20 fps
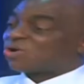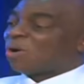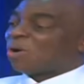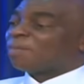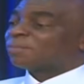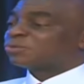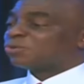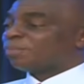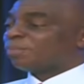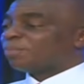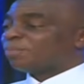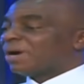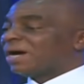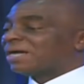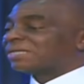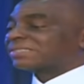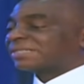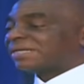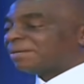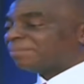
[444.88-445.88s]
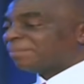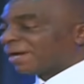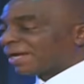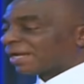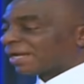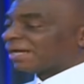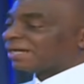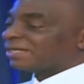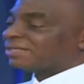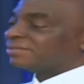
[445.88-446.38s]
come to pass in my
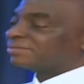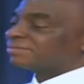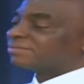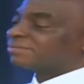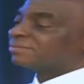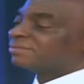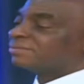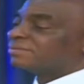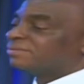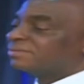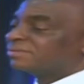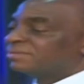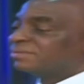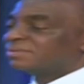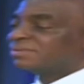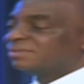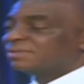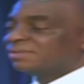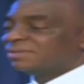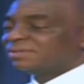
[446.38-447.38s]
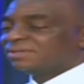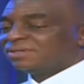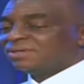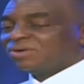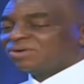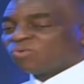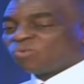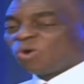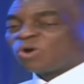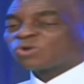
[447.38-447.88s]
life,
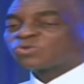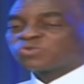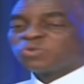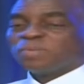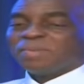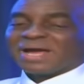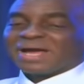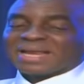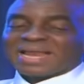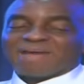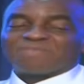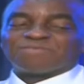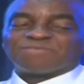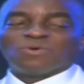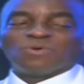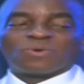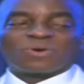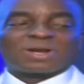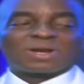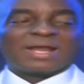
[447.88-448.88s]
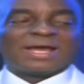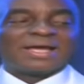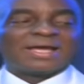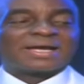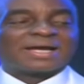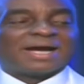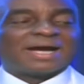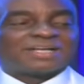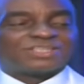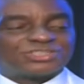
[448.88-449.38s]
what will my life look
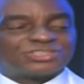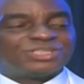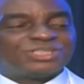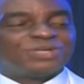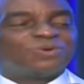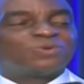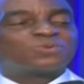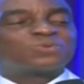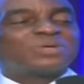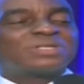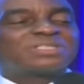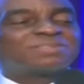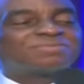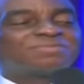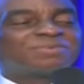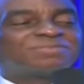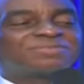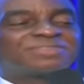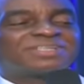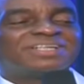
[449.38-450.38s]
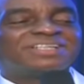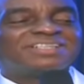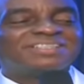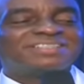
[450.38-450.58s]
like at Shiloh 2015?